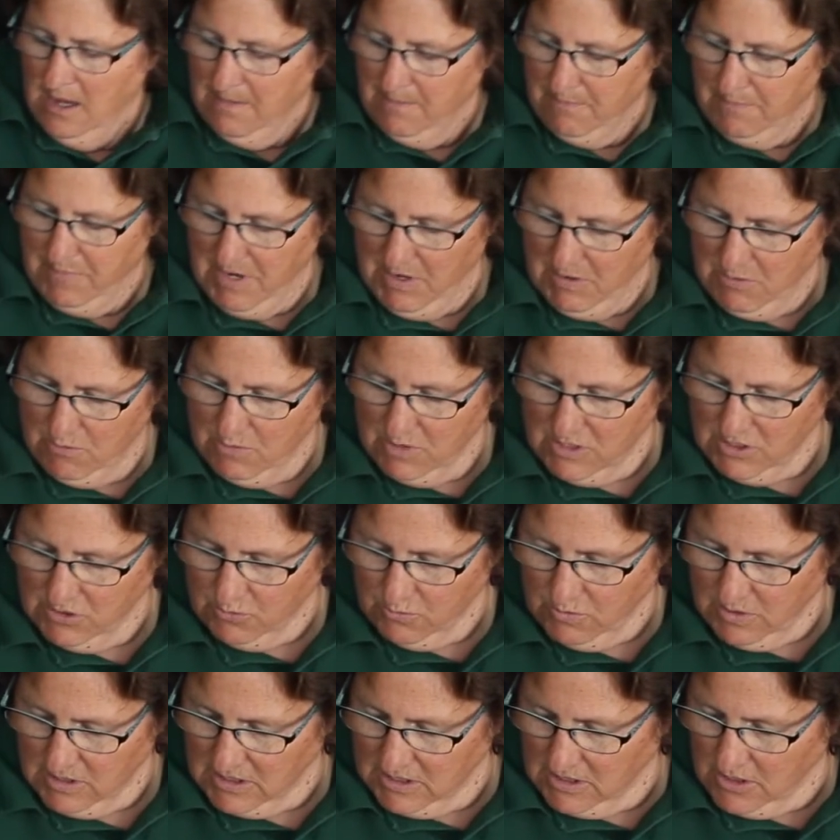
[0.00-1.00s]
But when you
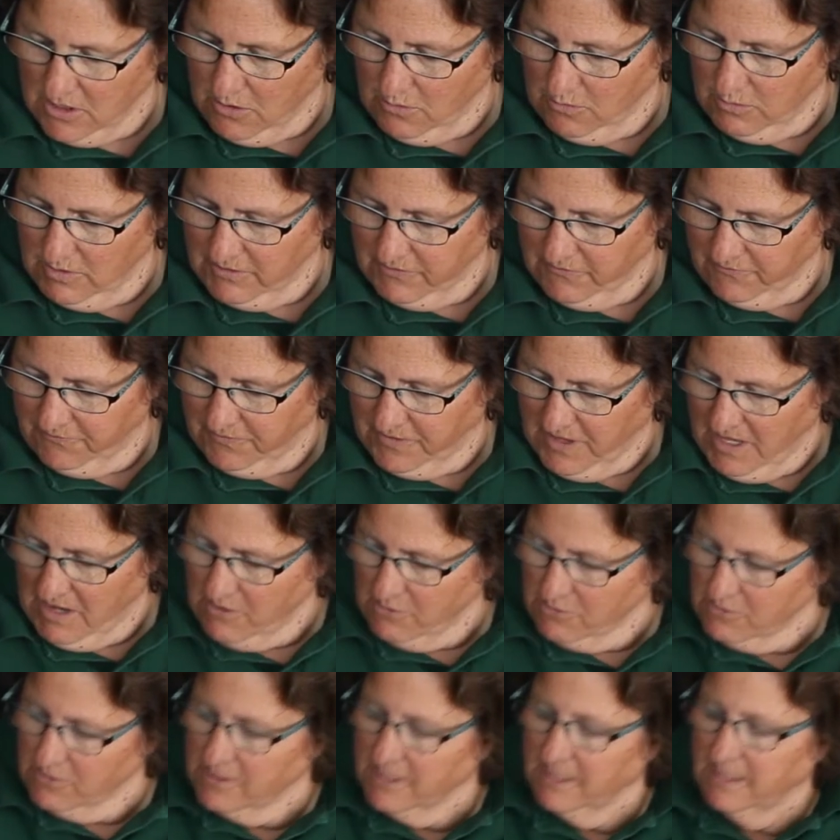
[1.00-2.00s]
want to go with
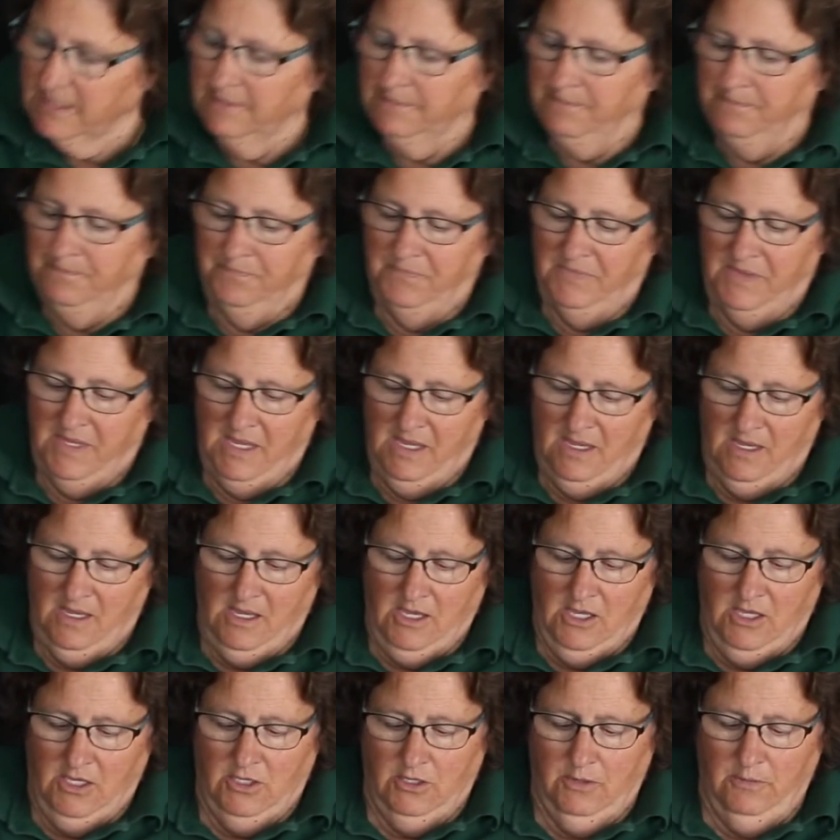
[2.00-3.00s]
flowering,
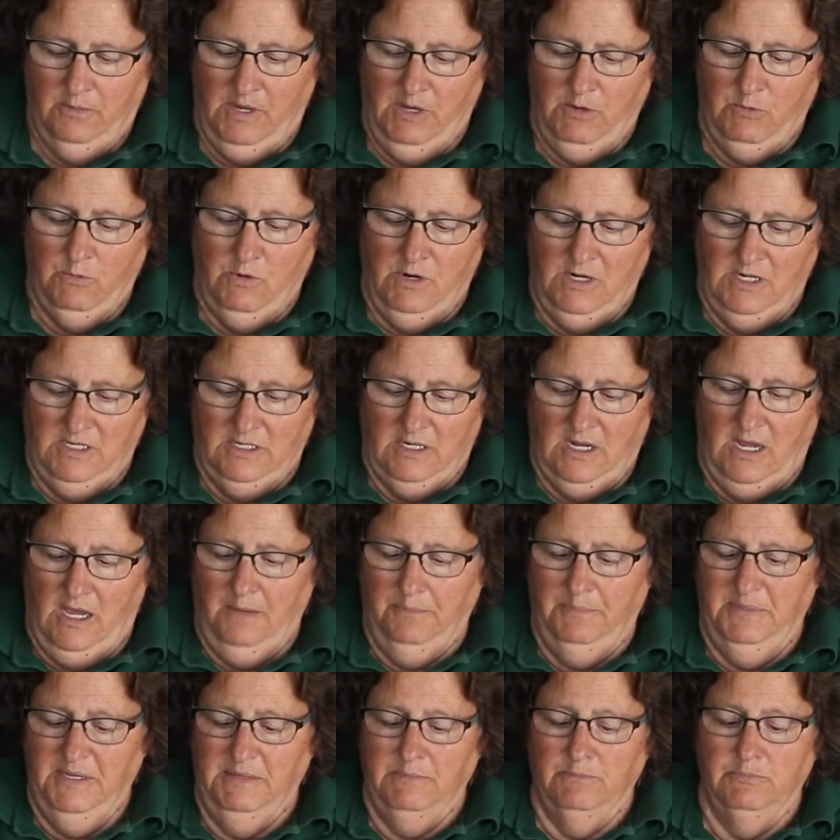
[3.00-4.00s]
you might want a
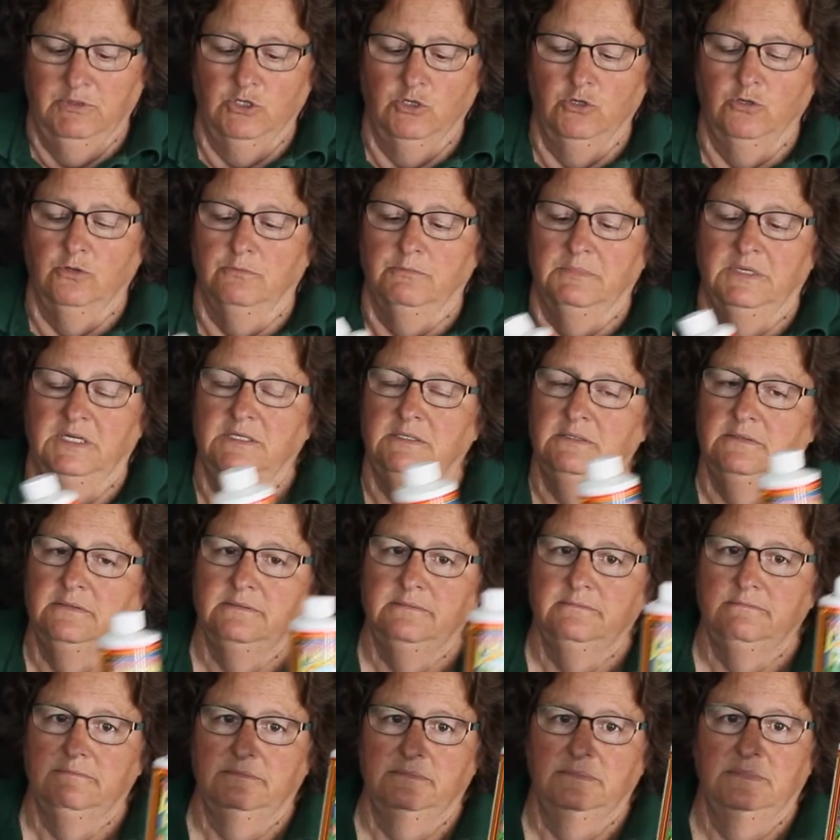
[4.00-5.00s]
big bloom
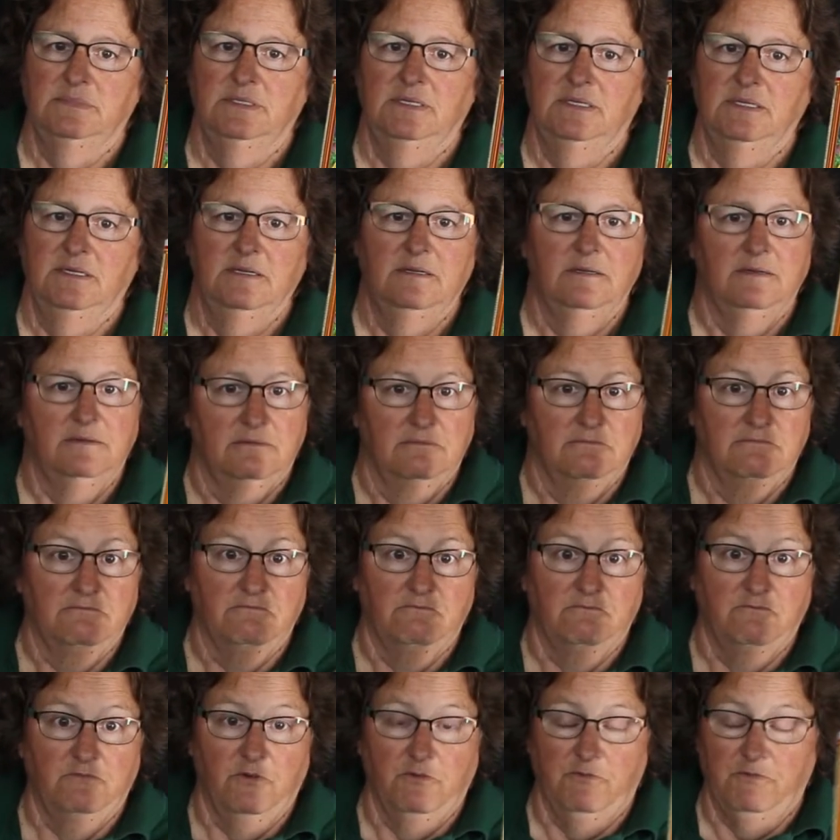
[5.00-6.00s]

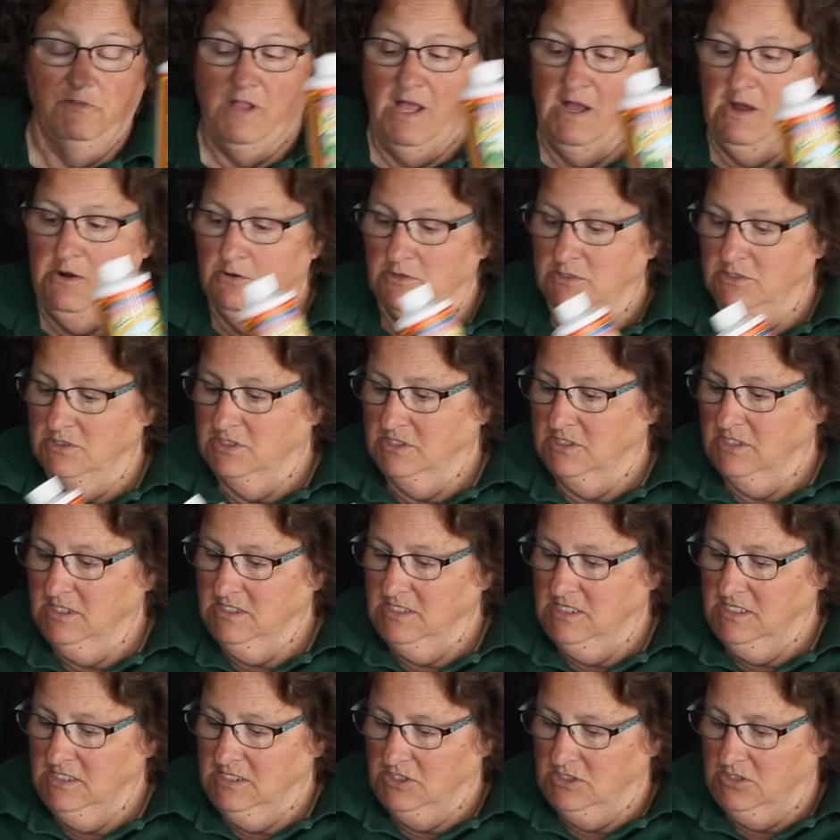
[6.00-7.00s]
for flowers because
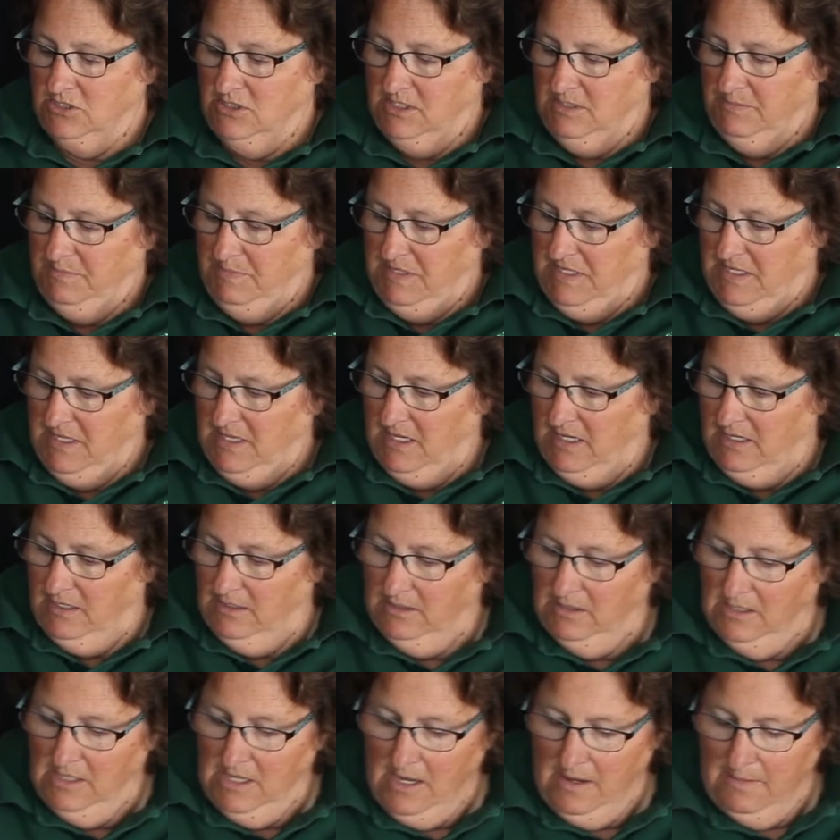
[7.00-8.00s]
it's going to be there.
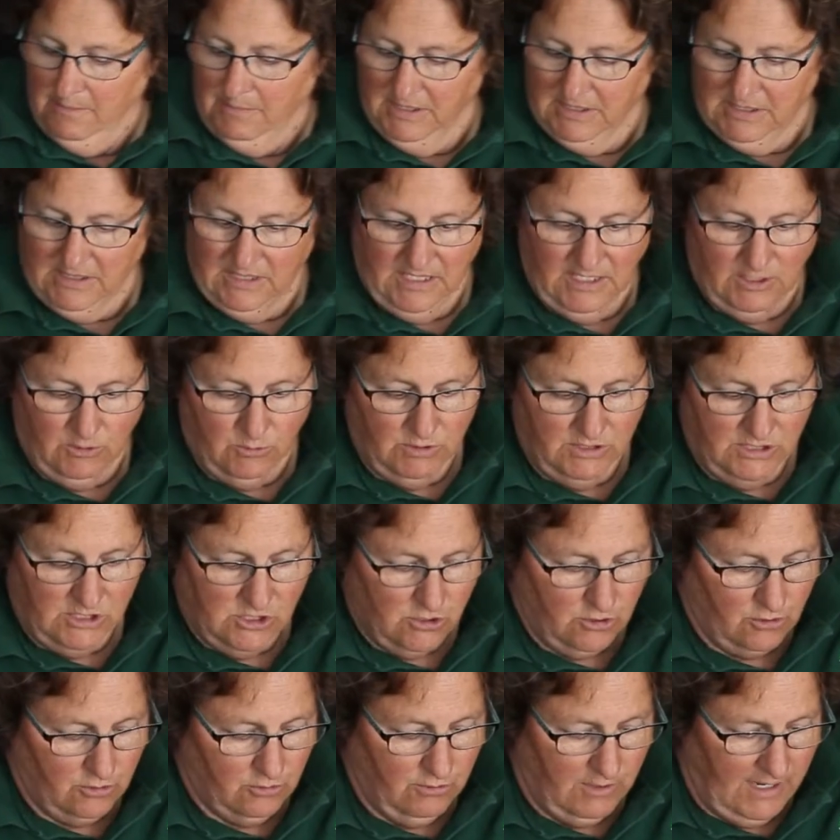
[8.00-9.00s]
But liquids are
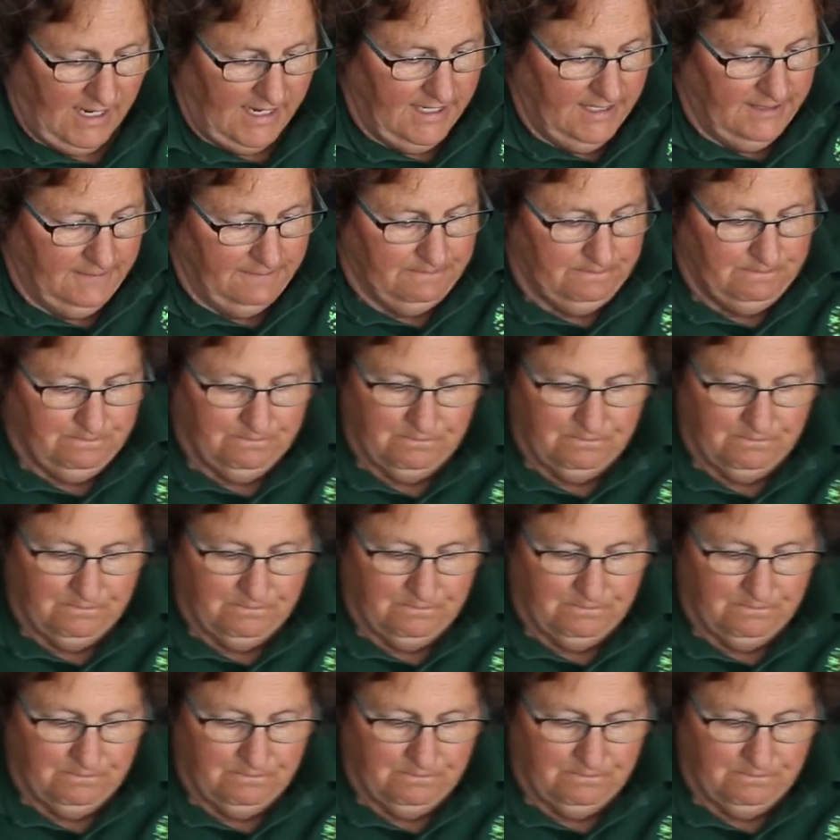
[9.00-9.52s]
great.